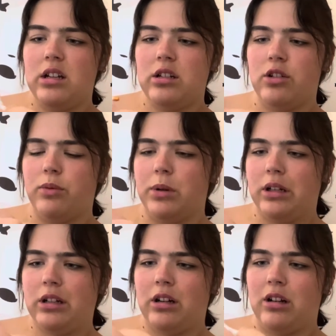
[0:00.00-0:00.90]
to
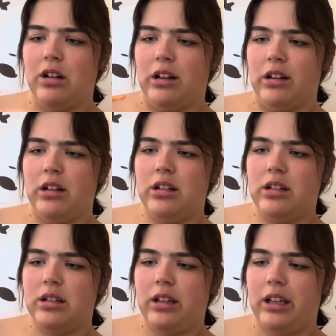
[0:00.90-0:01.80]
work on
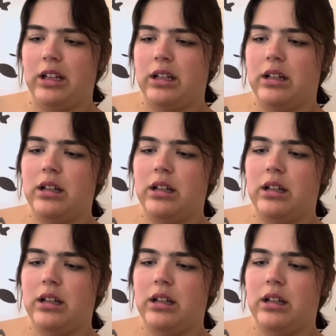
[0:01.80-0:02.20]
like